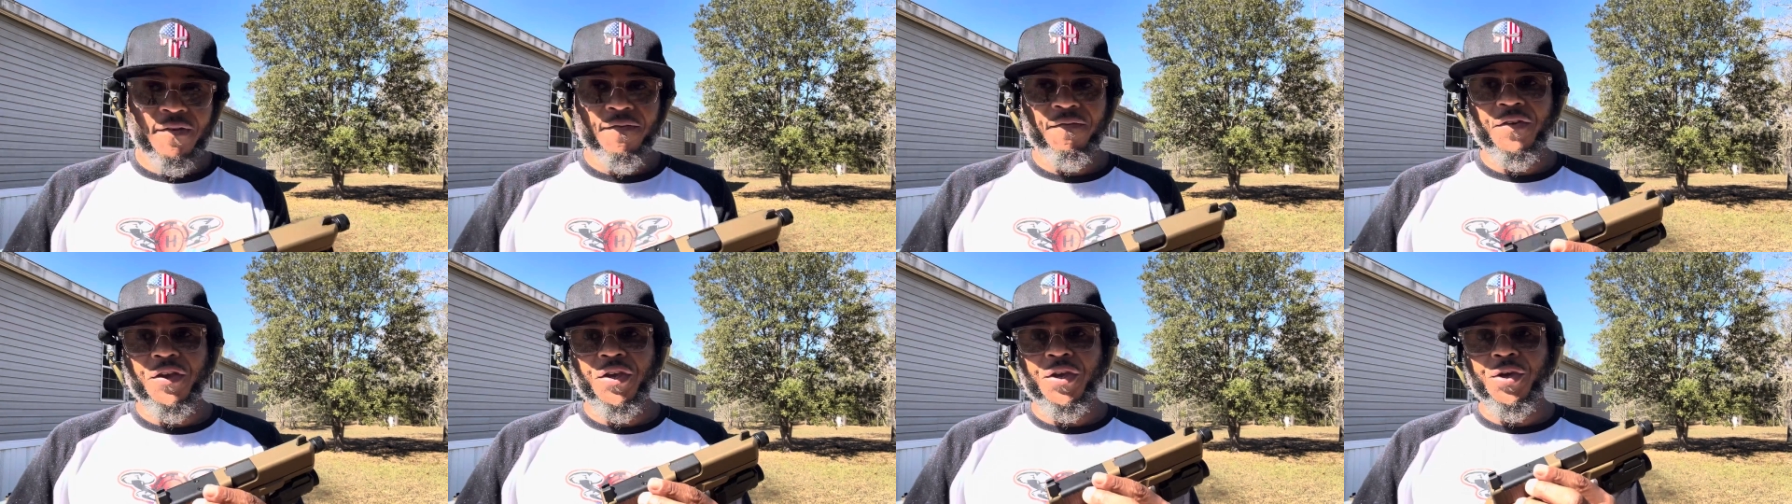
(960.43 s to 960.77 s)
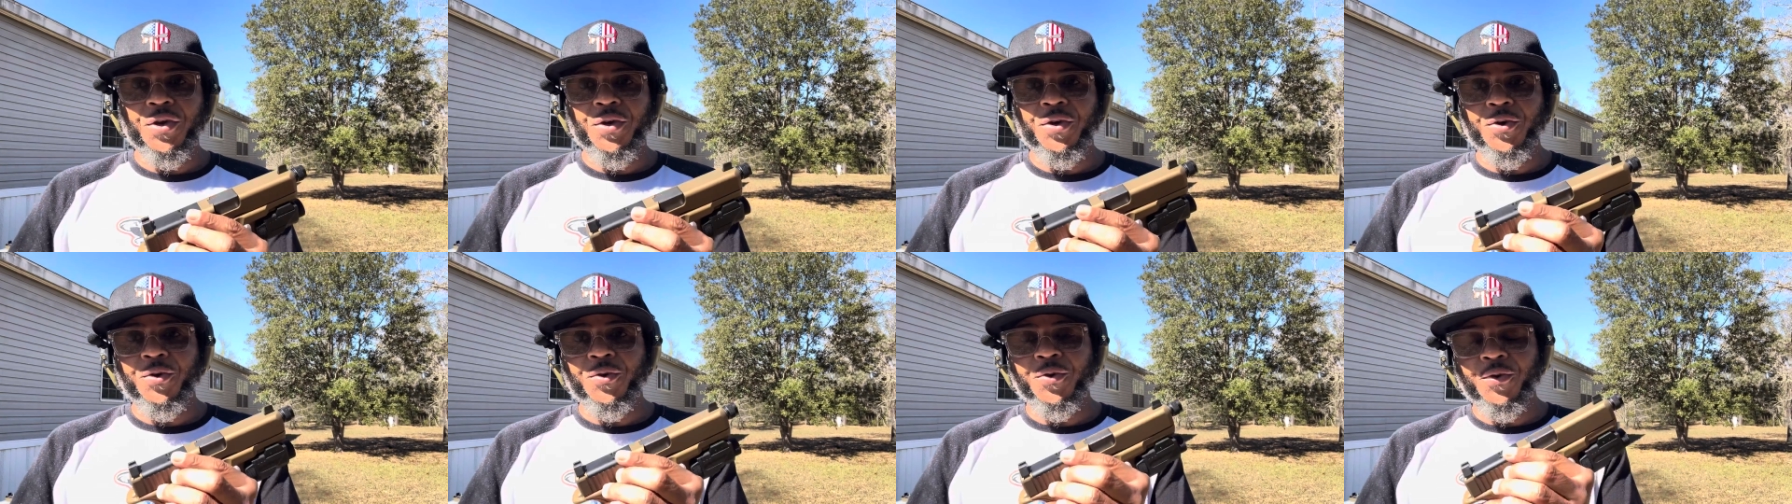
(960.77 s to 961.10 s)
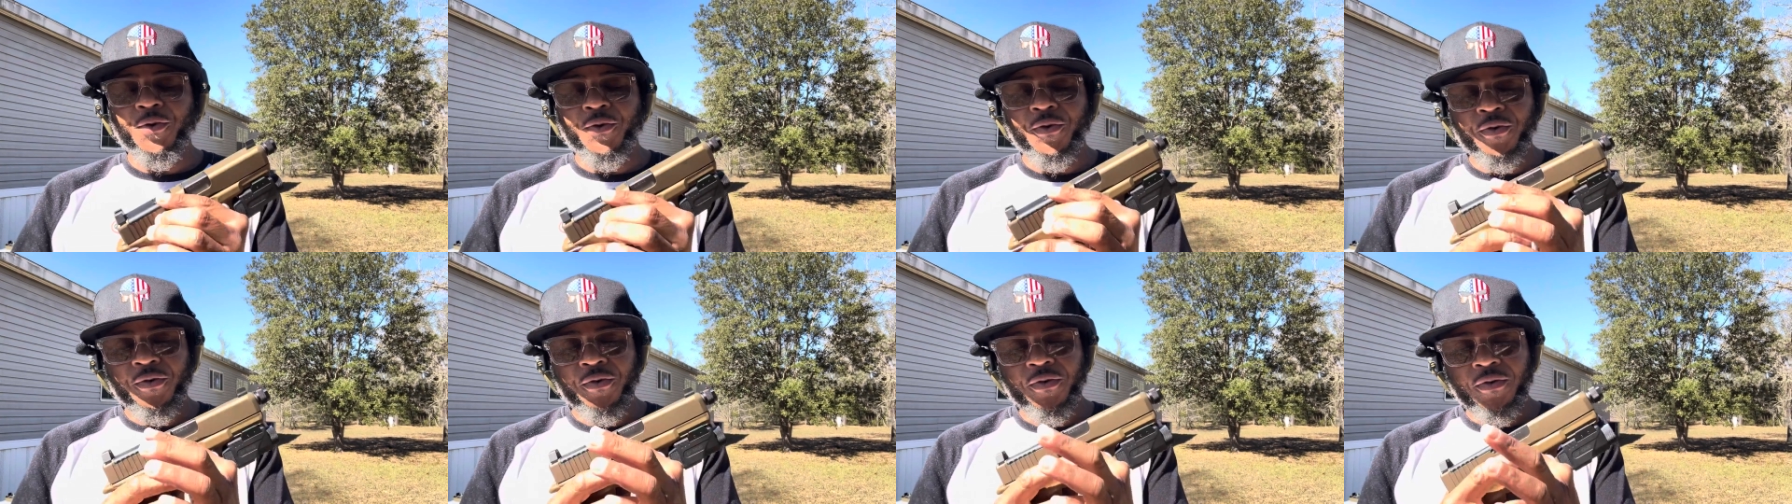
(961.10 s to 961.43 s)
if
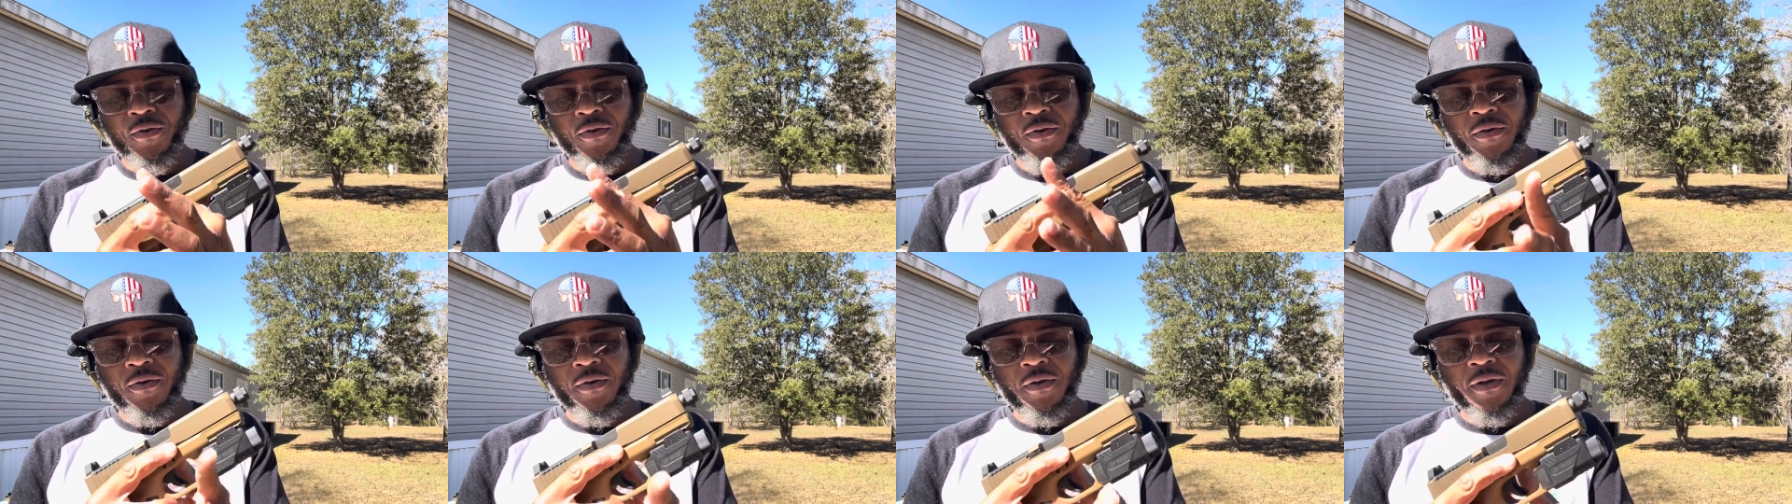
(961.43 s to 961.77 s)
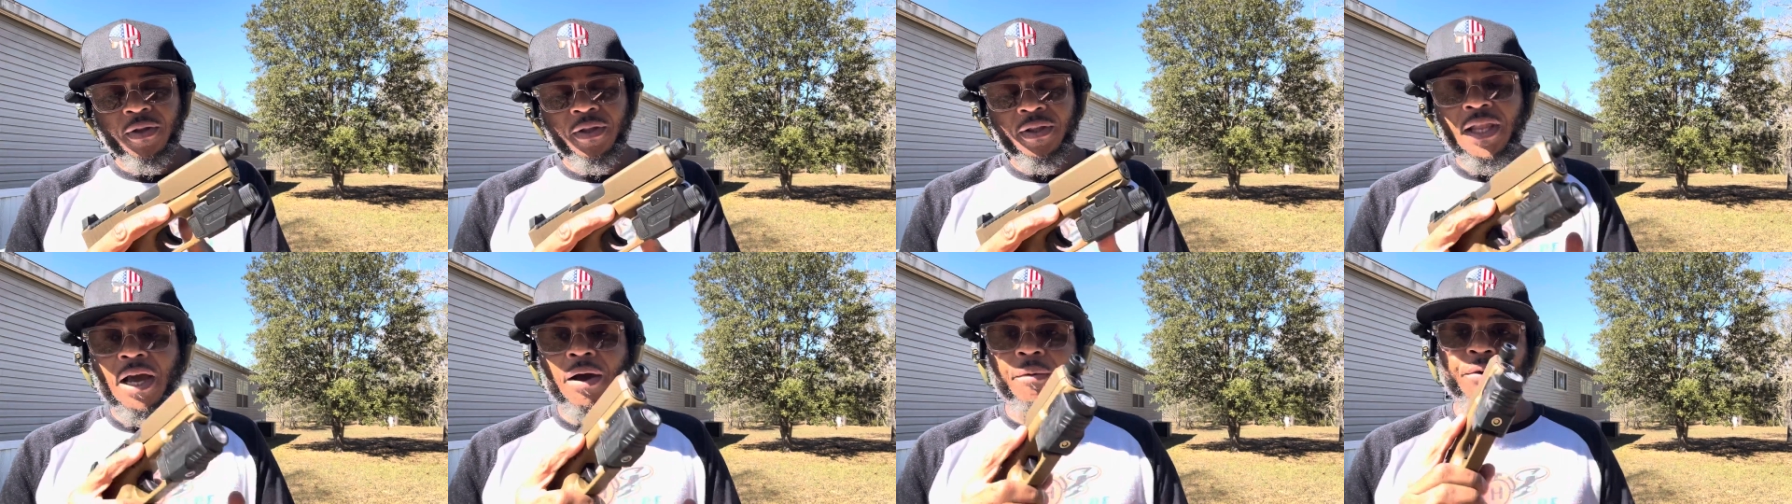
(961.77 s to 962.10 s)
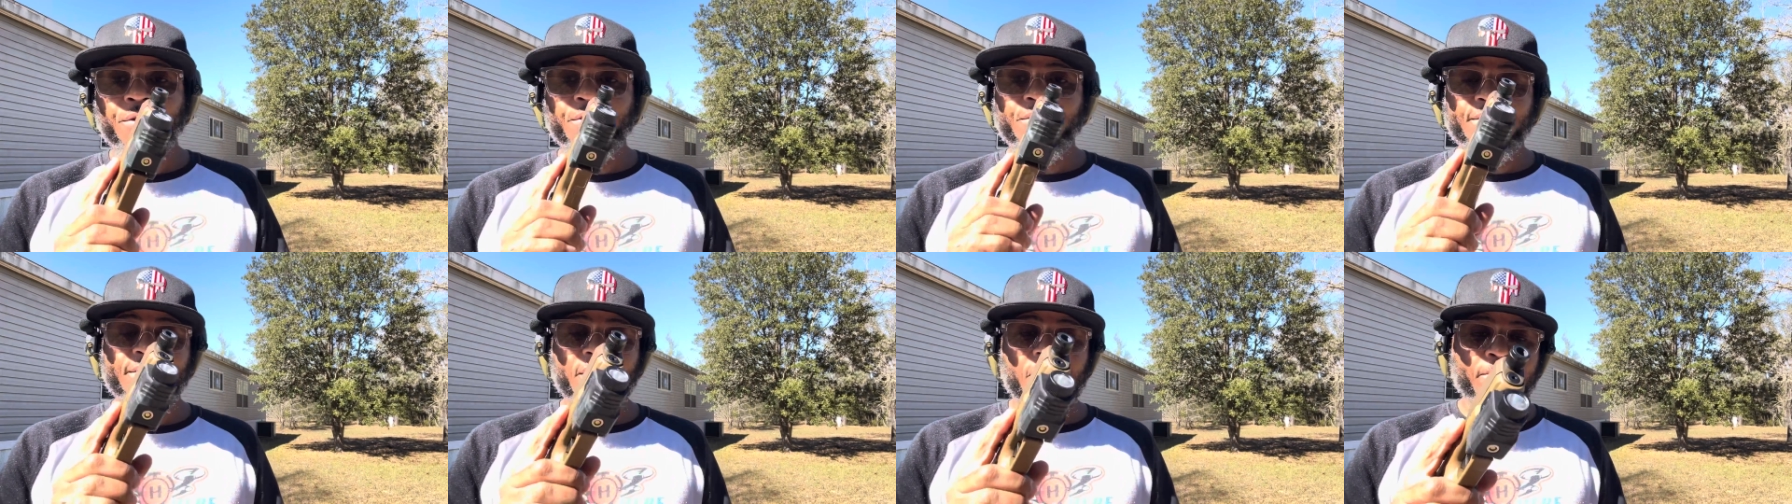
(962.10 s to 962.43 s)
you that
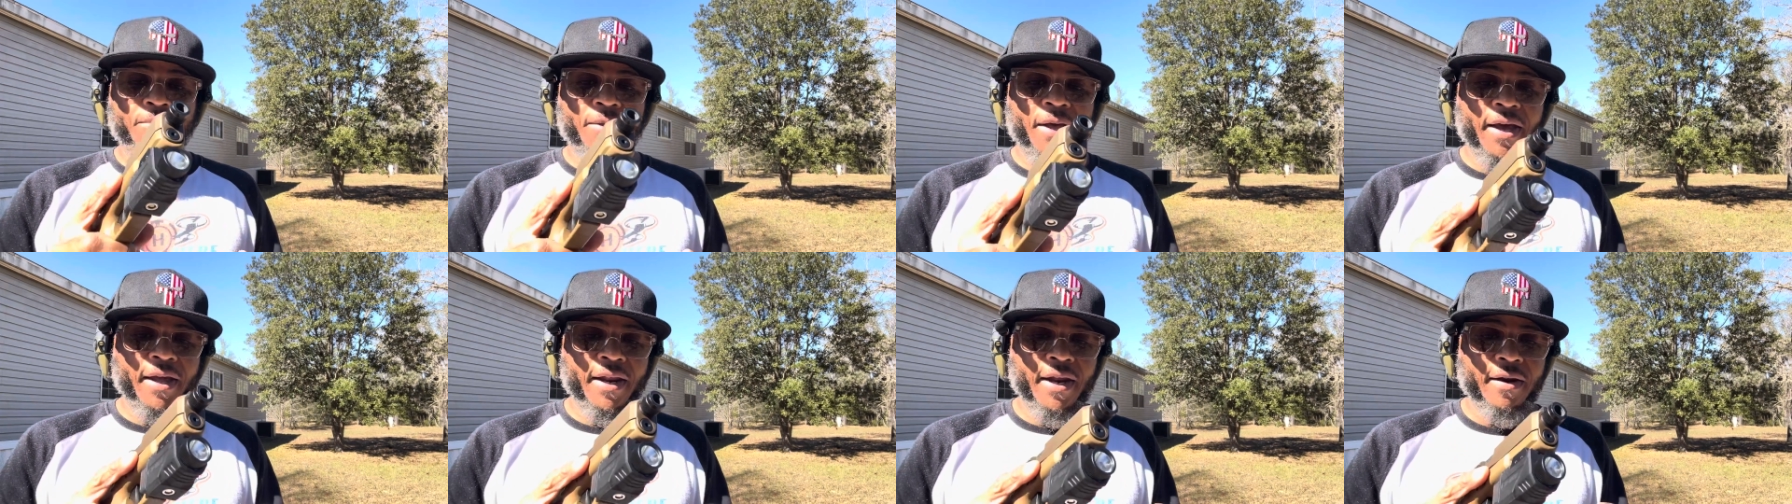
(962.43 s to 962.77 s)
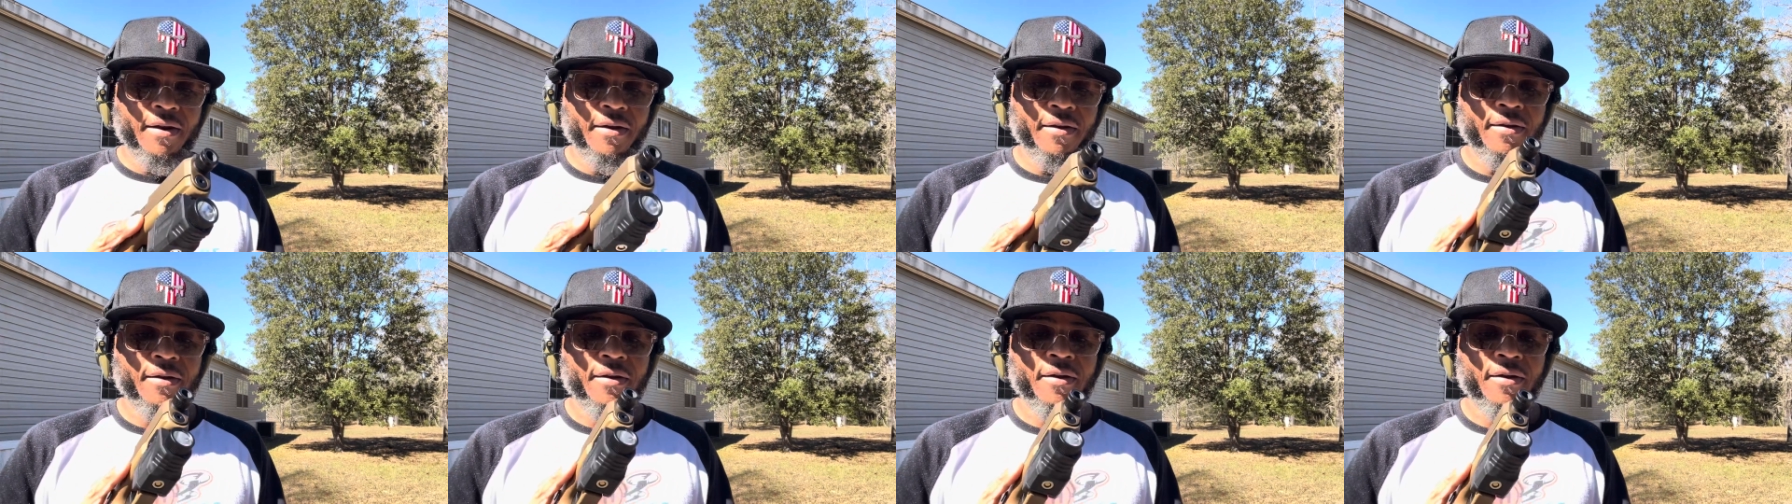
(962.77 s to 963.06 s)
way you stay updated